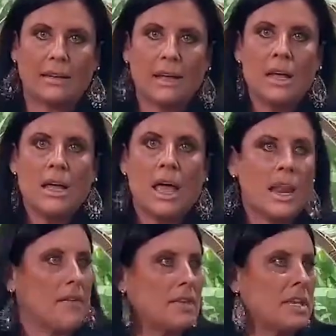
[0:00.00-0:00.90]
and
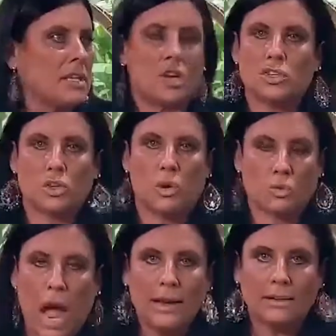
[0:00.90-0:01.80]
everything starts to go
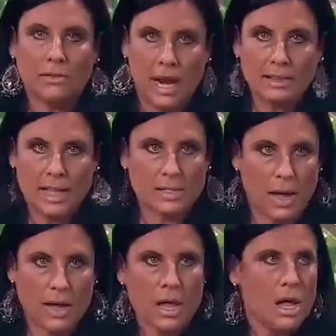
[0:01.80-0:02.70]
rotten, right? That's
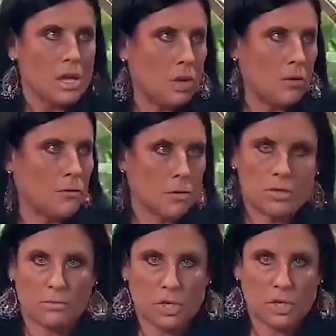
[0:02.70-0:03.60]
why, fruits
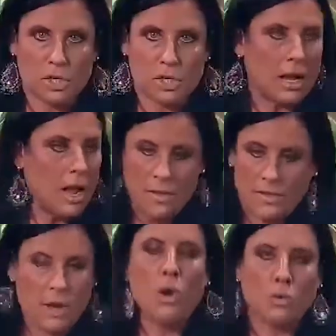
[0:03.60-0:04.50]
from the tree,
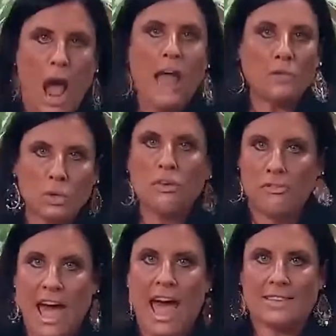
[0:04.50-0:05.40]
they go rotten real
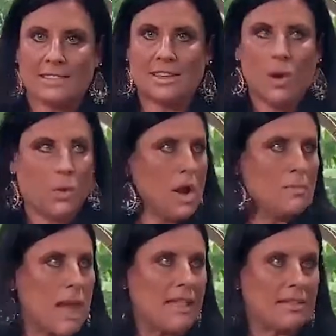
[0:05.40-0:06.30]
fast. One
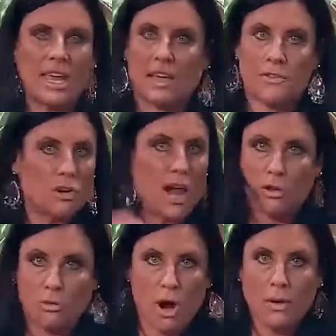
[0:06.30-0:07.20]
bad thing, if you're not
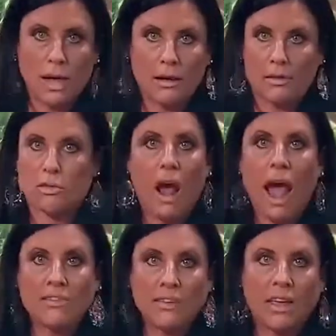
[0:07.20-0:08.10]
growing and
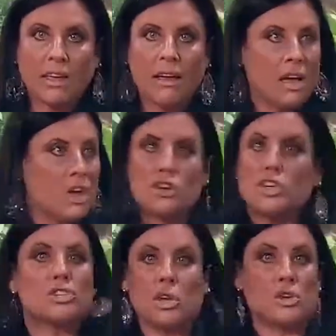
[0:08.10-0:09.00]
thriving,
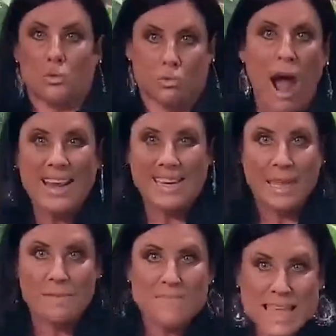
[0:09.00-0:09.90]
you're rotting.
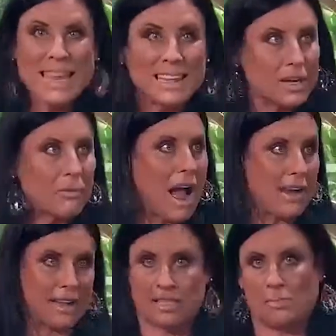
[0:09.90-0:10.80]
Immediately
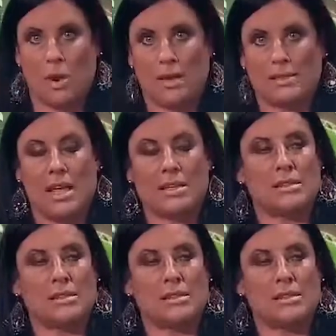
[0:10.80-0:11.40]
rotting is the process.